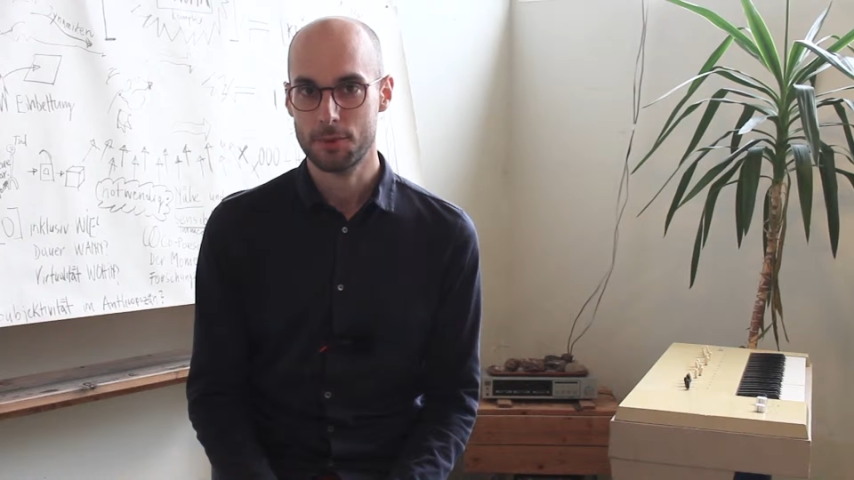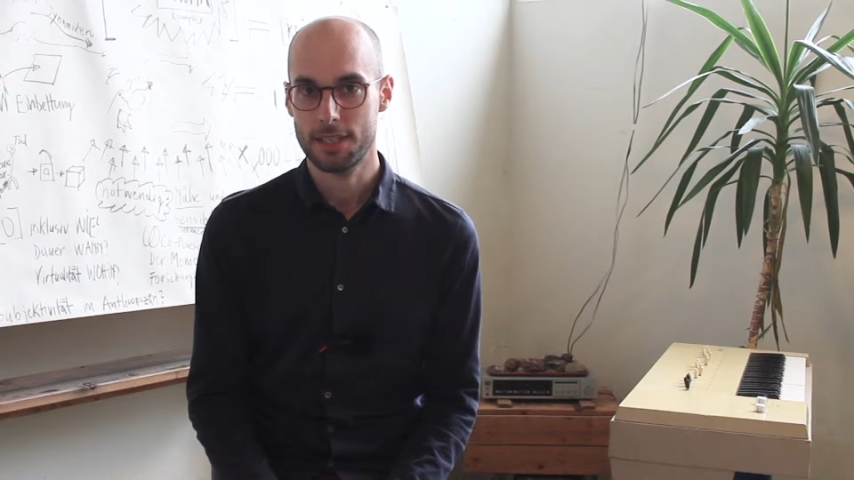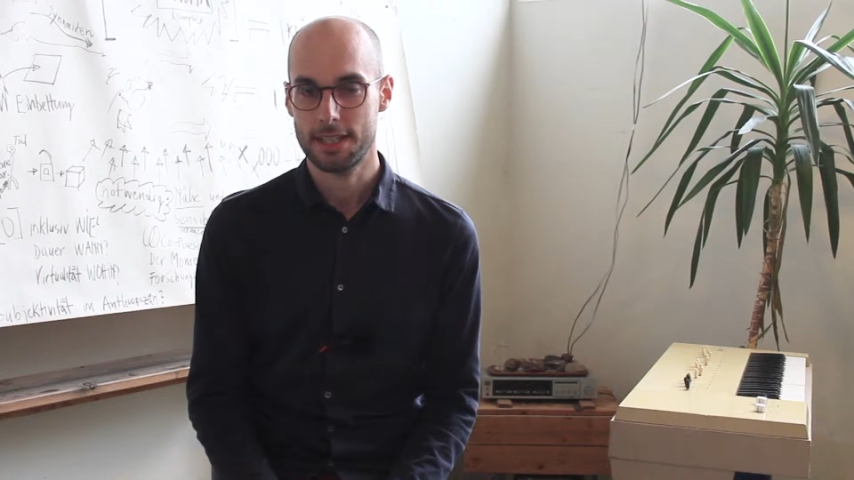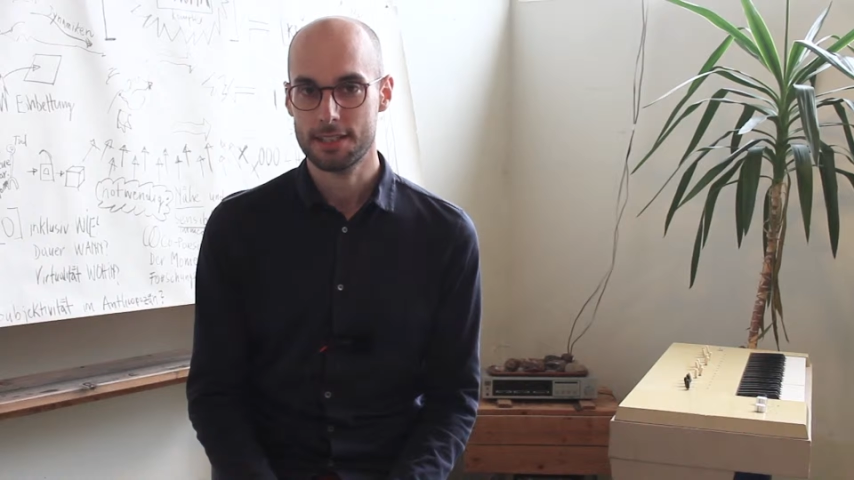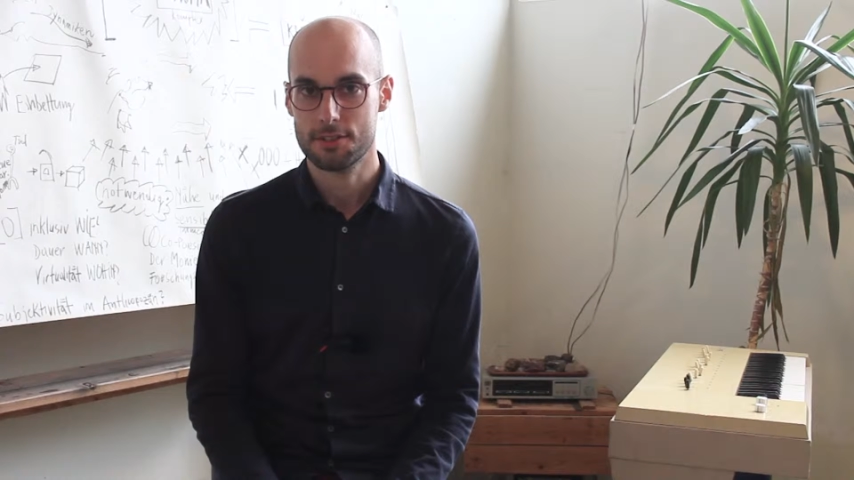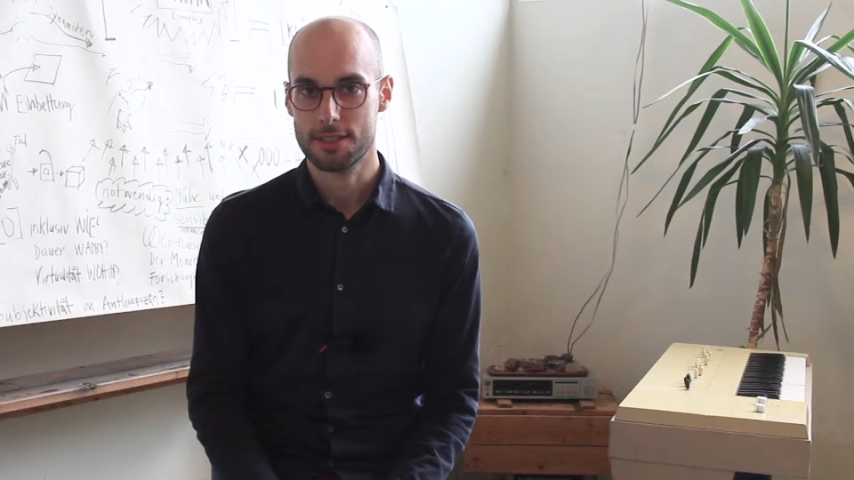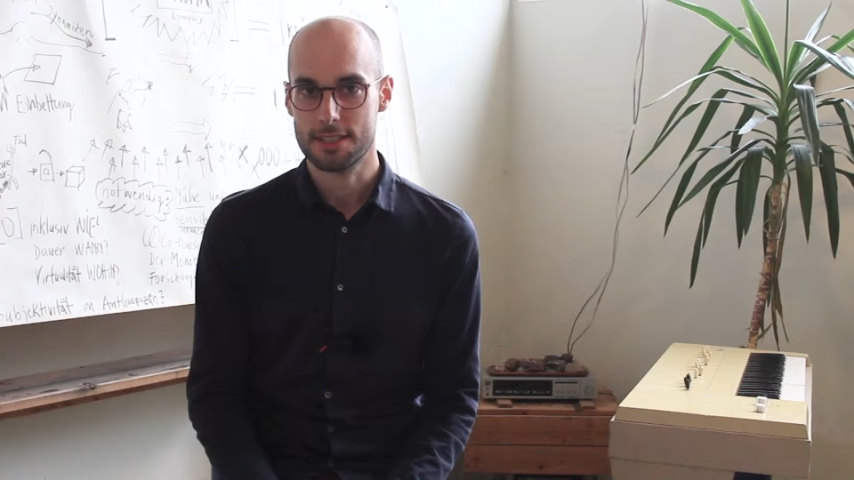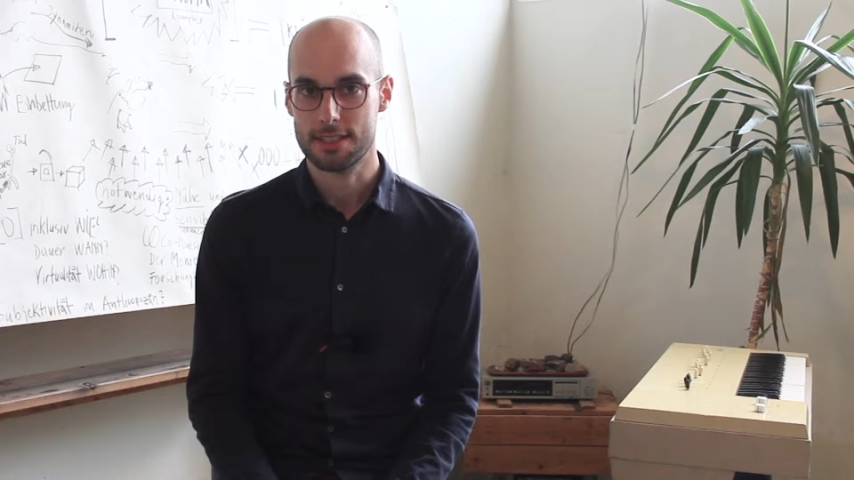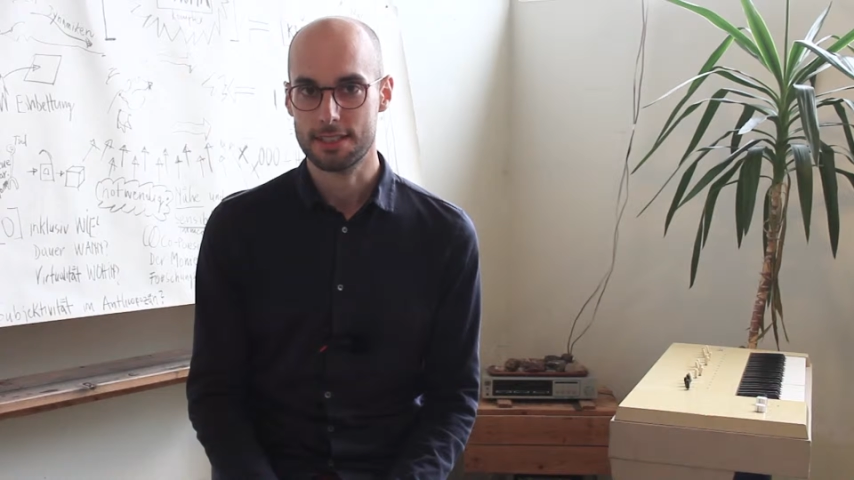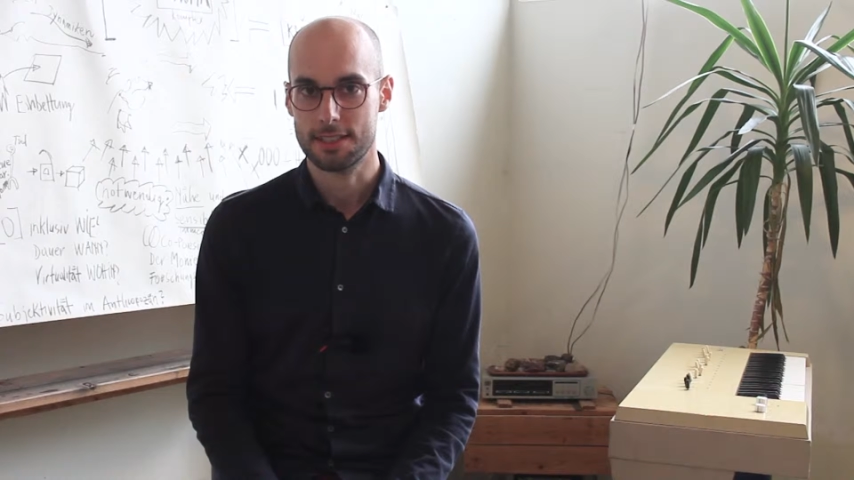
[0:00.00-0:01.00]
really
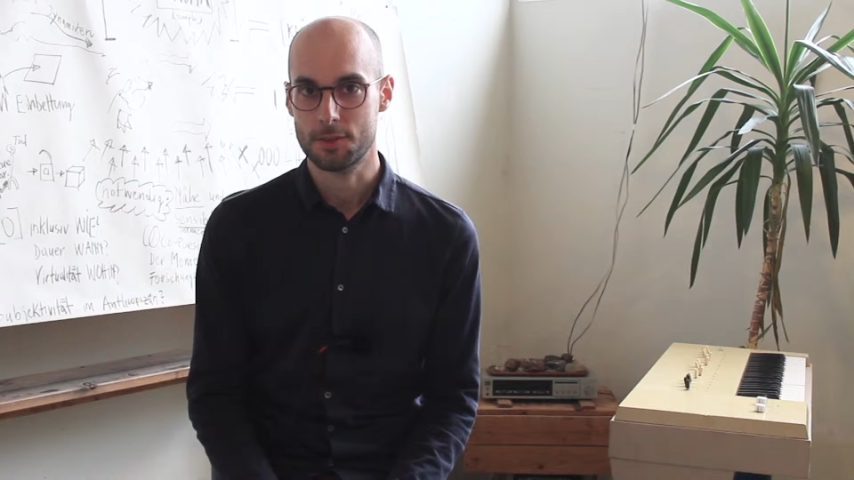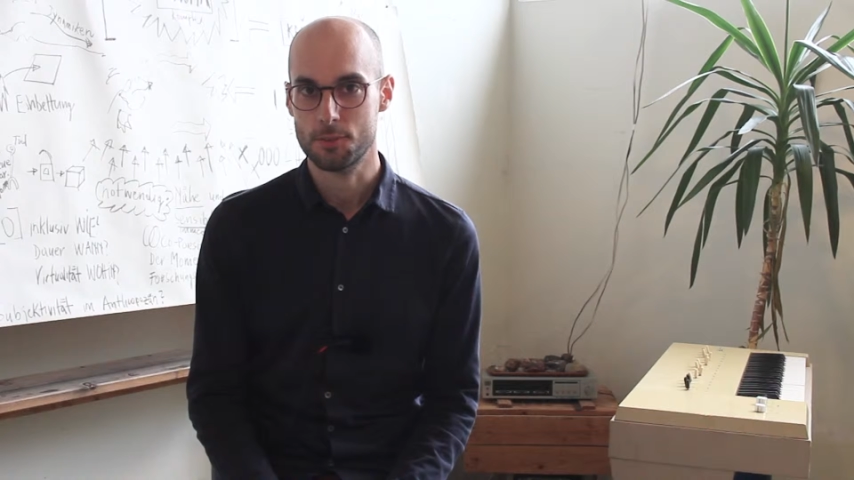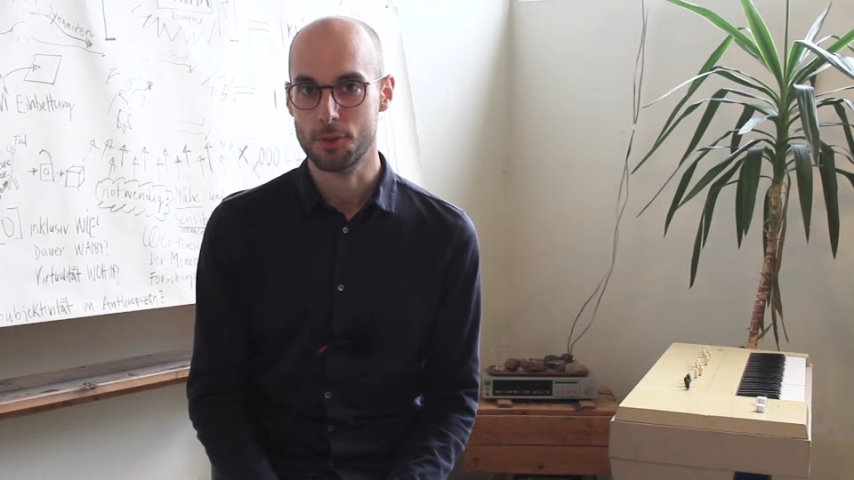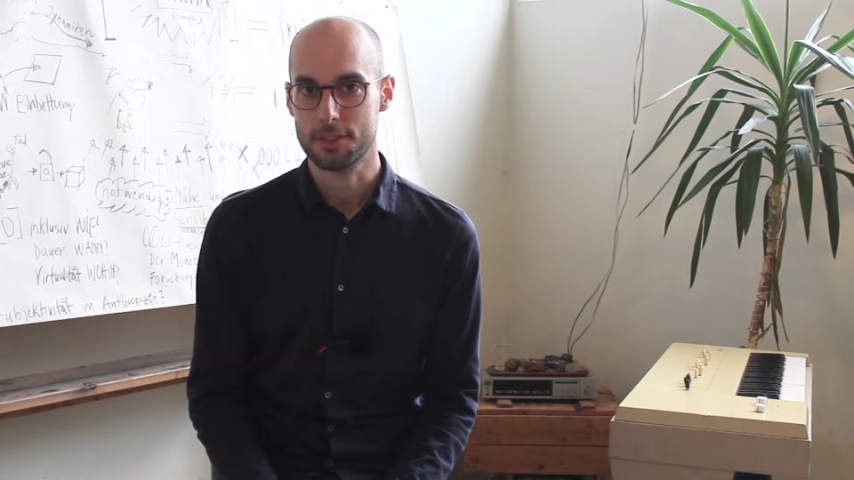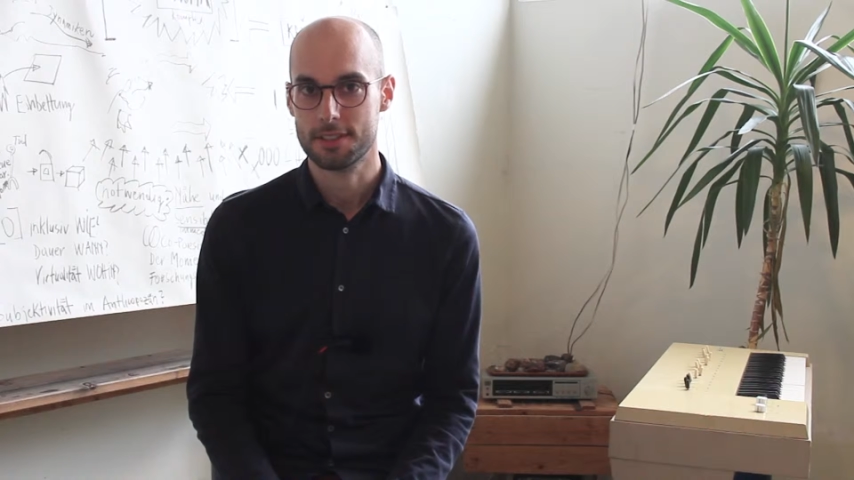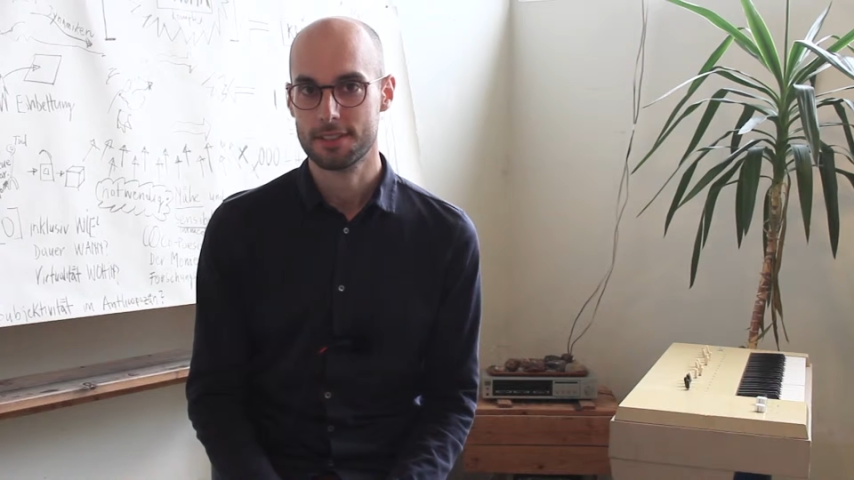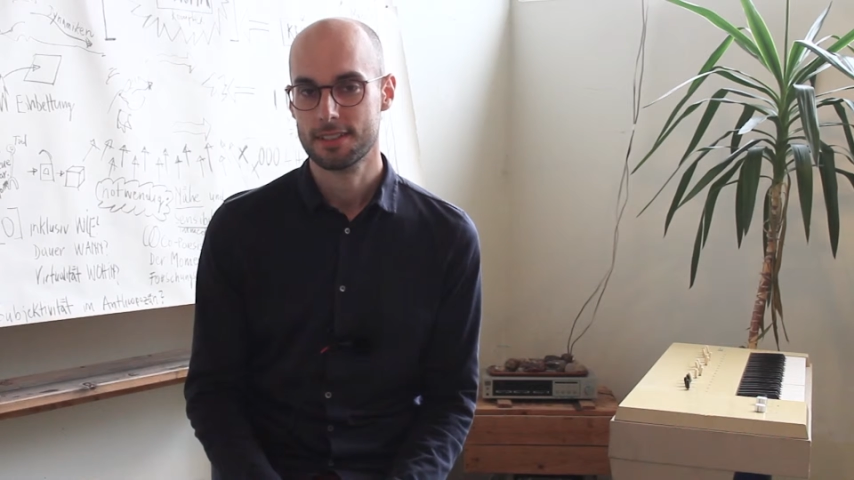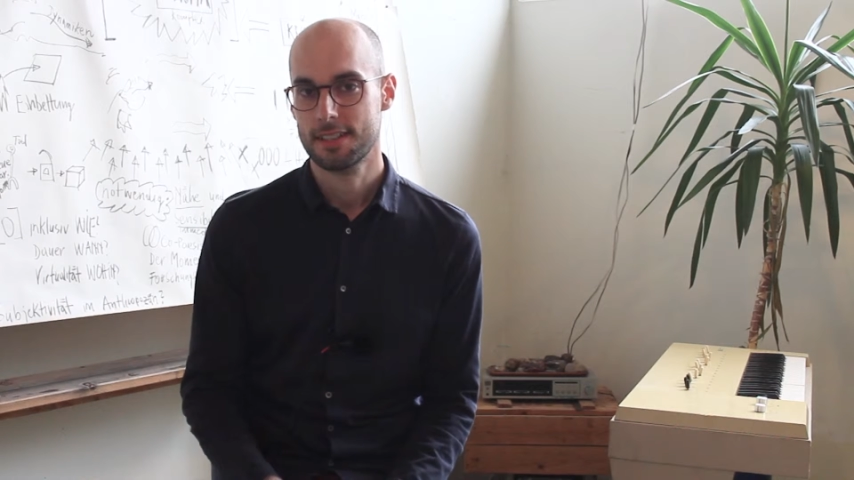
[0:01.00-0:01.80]
interested in what